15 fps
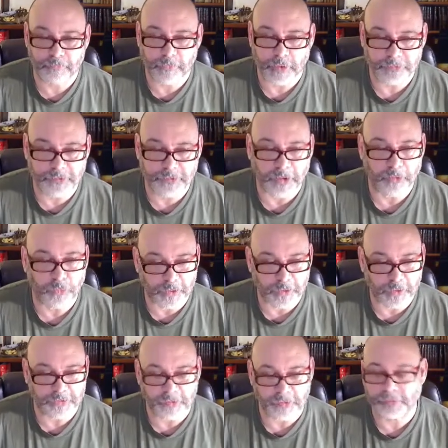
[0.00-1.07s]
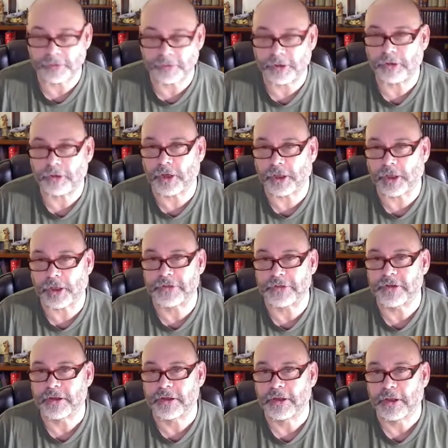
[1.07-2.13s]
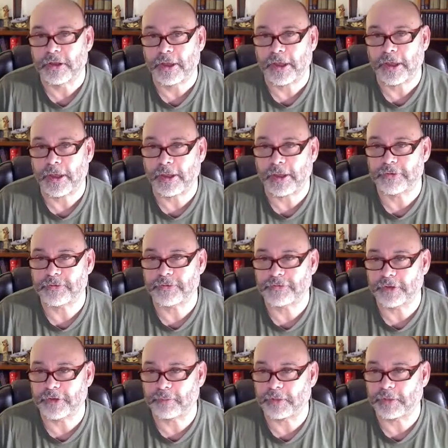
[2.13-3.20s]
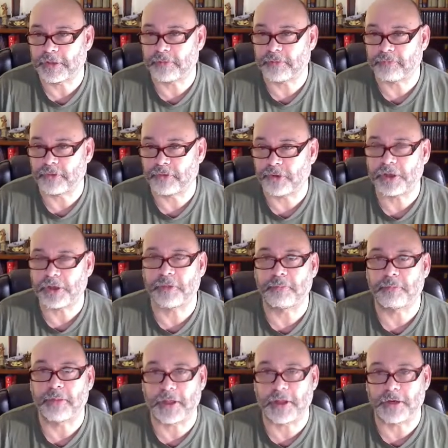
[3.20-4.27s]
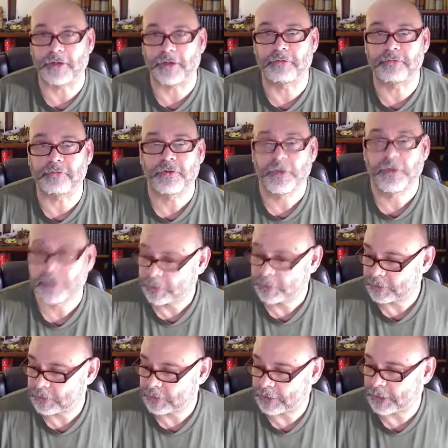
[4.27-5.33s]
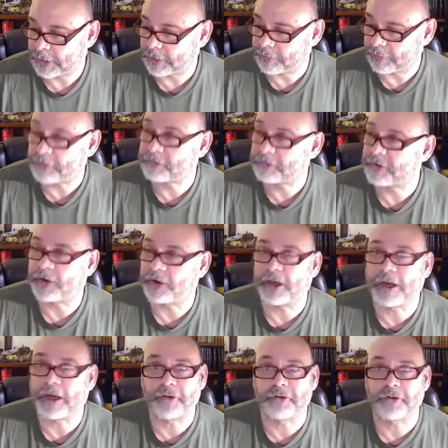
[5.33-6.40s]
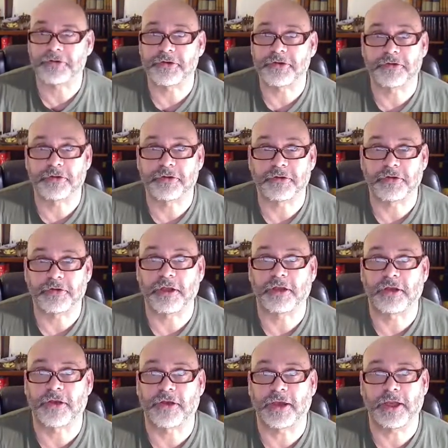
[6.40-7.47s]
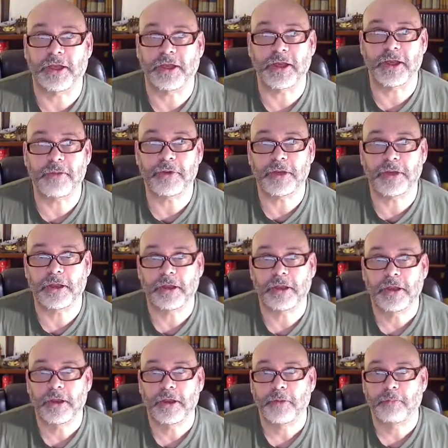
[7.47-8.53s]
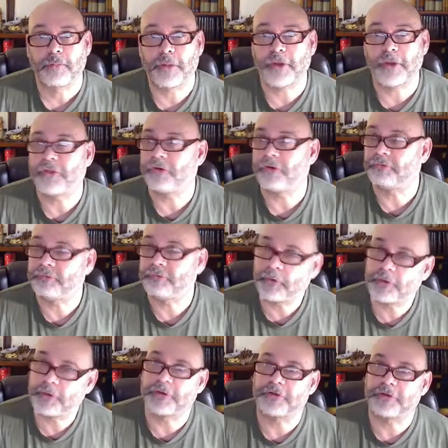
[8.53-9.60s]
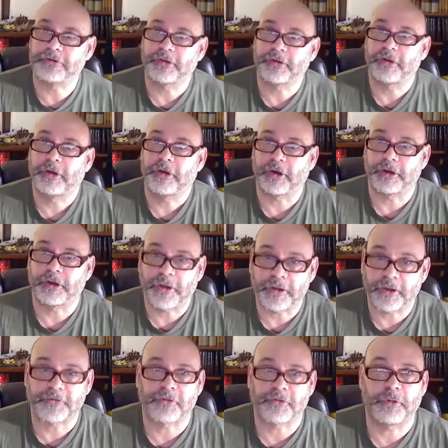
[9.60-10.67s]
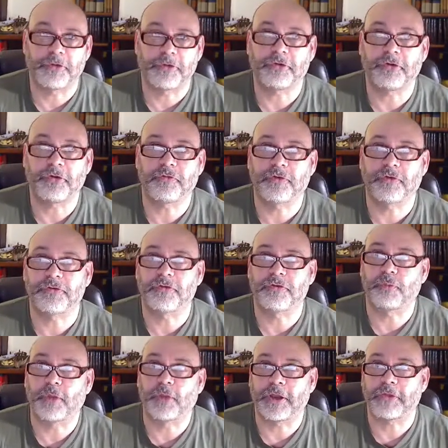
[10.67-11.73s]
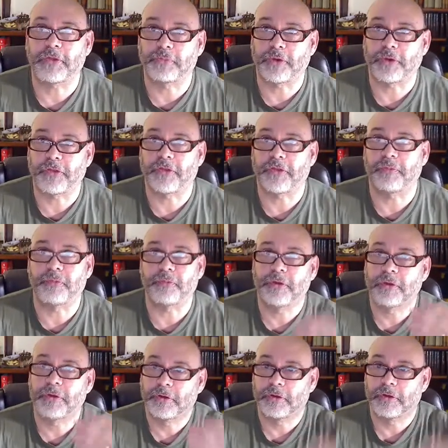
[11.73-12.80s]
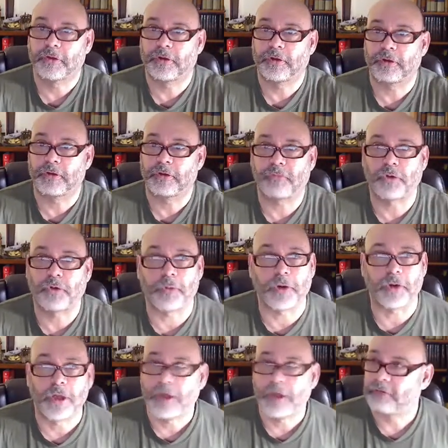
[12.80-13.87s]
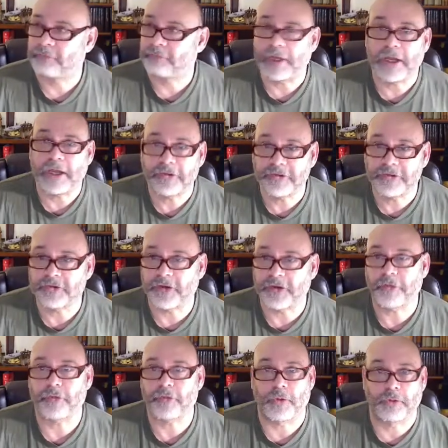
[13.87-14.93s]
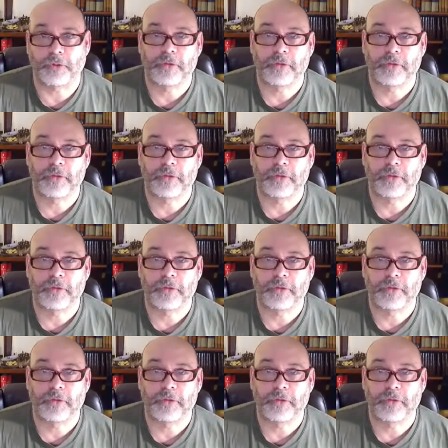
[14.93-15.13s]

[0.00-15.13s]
Southwest Airlines has become very competitive. And they started out as just this little tiny company, but their focus on customer service is what has brought them forward. FedEx is another one.